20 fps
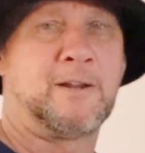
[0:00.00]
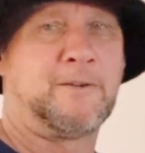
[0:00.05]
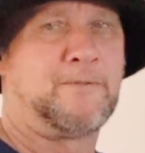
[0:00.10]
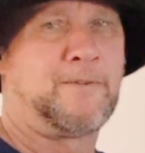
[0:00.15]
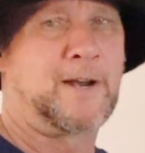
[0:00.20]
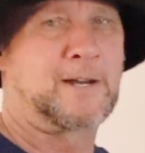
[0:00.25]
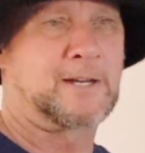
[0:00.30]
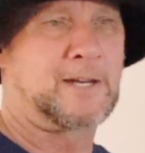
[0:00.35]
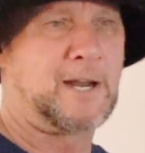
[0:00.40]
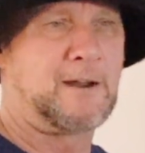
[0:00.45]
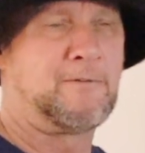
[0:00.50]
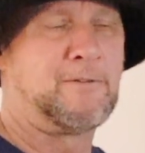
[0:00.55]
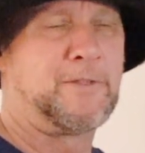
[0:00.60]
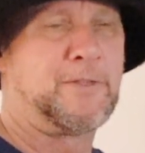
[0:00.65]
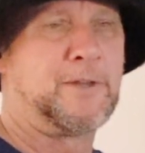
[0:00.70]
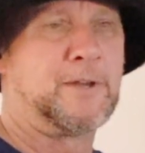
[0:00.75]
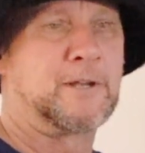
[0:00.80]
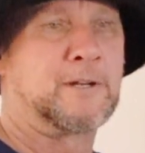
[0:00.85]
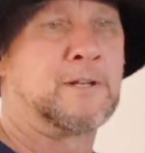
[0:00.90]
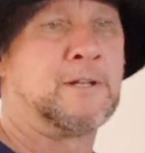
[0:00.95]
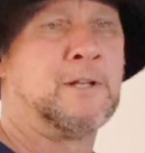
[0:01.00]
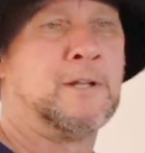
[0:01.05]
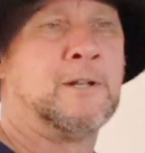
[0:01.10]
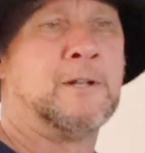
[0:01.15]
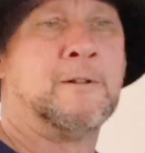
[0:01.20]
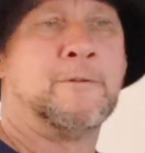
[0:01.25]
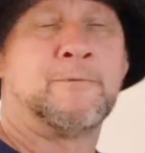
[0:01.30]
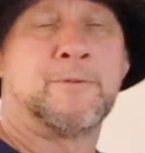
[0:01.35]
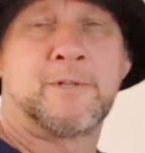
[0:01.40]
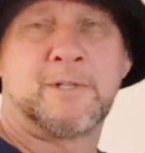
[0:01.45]
In fact, everything
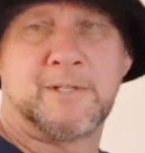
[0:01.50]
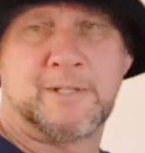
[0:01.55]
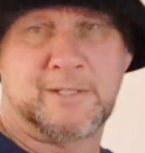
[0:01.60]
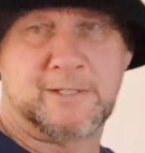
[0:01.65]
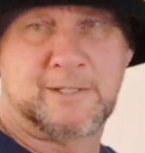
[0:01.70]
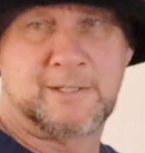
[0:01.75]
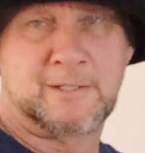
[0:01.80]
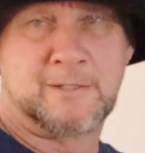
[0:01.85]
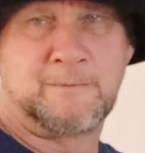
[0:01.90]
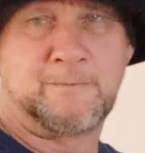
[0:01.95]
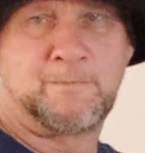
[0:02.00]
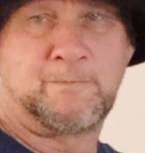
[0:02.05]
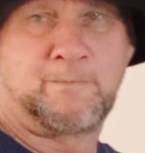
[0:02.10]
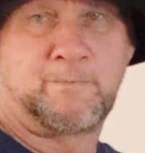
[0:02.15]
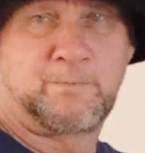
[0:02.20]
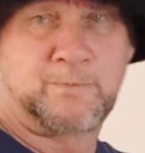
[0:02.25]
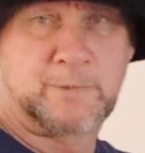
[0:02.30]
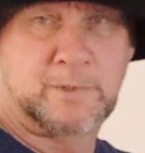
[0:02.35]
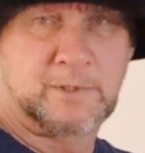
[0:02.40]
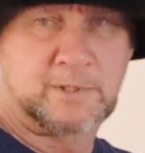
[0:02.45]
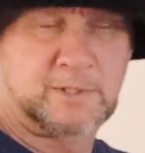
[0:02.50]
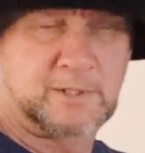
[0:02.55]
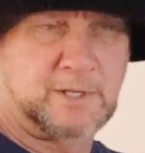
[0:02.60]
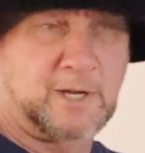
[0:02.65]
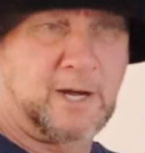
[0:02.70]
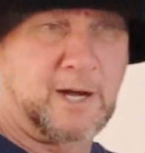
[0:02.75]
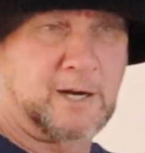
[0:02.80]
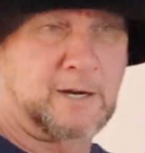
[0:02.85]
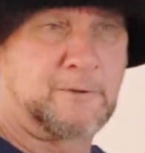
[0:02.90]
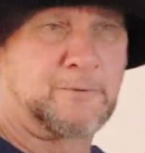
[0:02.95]
is
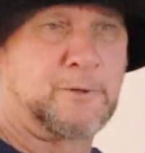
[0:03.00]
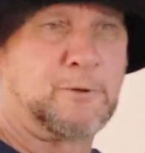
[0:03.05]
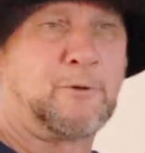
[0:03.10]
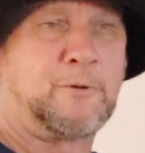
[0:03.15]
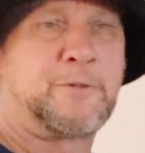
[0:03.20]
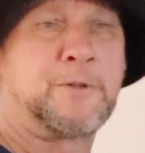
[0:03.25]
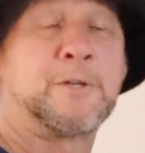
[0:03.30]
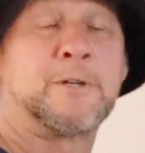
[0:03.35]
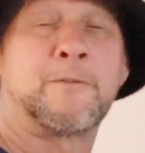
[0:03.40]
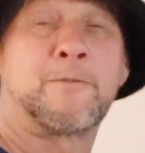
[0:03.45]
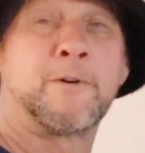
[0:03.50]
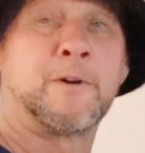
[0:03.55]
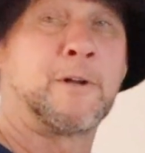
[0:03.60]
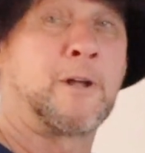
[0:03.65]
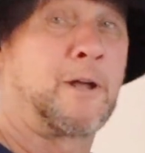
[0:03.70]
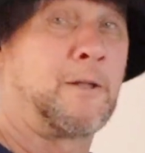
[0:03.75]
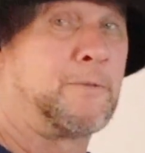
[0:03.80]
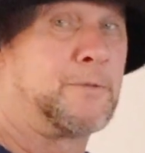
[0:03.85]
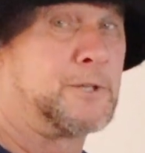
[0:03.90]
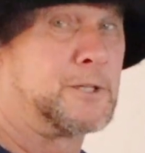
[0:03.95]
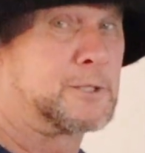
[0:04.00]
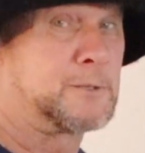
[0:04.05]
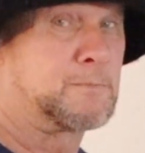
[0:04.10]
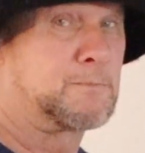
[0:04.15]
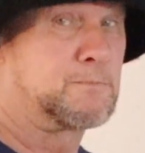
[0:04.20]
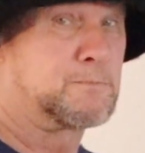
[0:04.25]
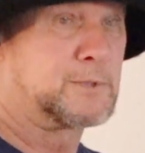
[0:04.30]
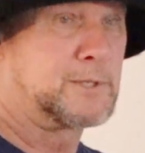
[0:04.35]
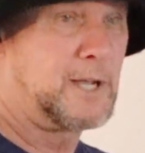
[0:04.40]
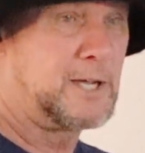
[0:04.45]
stock. The only thing different on this
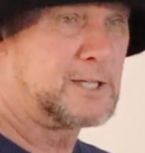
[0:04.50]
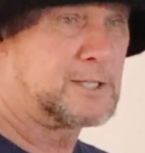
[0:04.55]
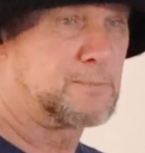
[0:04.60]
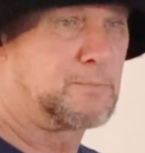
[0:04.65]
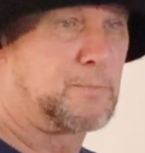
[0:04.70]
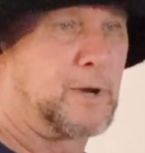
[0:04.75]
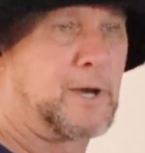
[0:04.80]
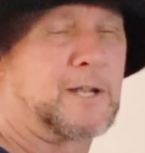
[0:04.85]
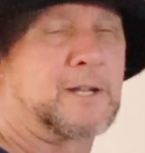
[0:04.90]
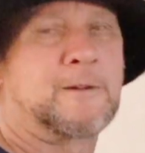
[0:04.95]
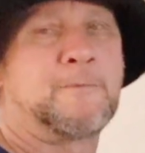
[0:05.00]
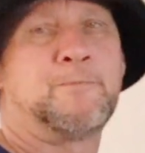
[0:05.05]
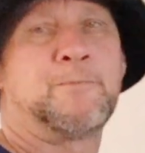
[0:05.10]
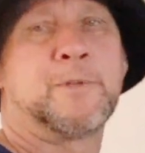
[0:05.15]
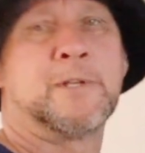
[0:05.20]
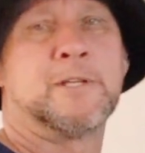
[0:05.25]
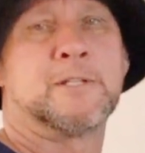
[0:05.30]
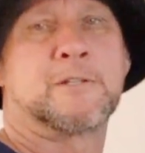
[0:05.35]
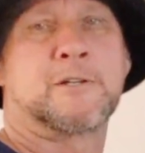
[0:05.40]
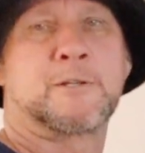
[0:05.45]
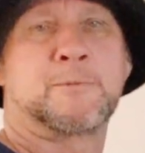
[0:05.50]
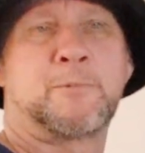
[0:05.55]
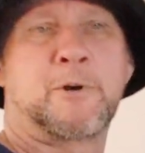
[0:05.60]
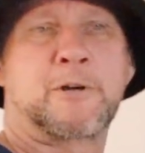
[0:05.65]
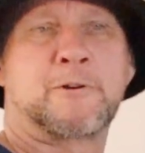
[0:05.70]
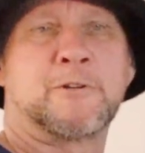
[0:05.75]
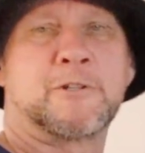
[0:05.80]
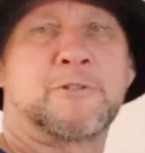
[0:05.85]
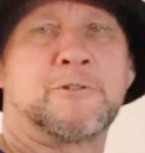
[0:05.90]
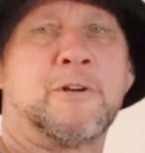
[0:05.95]
test bike is our spark
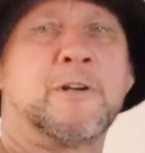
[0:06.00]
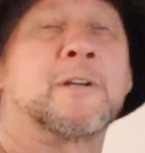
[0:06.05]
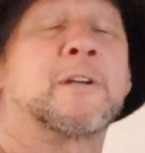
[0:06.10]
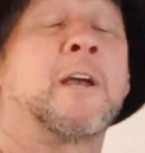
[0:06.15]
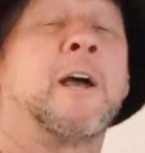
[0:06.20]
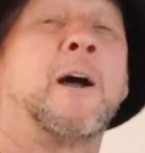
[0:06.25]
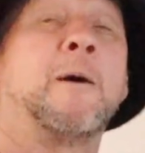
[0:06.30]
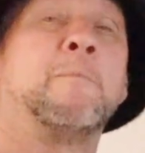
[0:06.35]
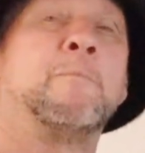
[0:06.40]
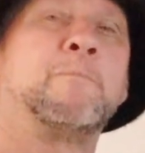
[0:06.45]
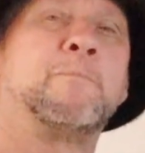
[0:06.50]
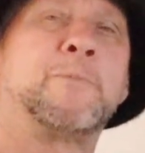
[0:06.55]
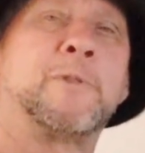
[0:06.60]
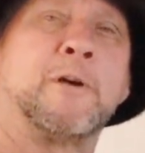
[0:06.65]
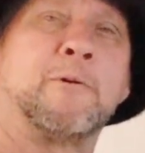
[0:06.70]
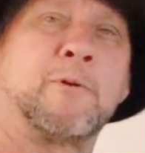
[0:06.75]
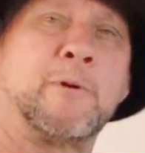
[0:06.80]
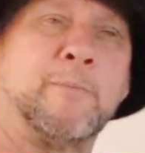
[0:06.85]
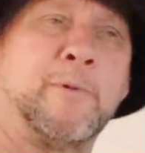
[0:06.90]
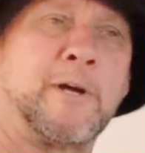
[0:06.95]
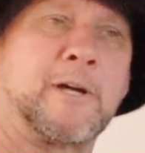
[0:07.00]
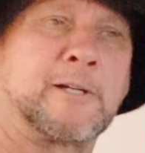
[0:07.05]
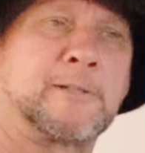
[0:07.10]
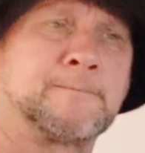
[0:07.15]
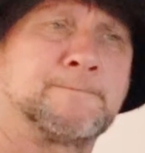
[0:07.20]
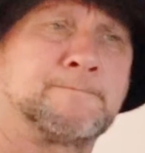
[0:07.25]
arrestor end cap that we make.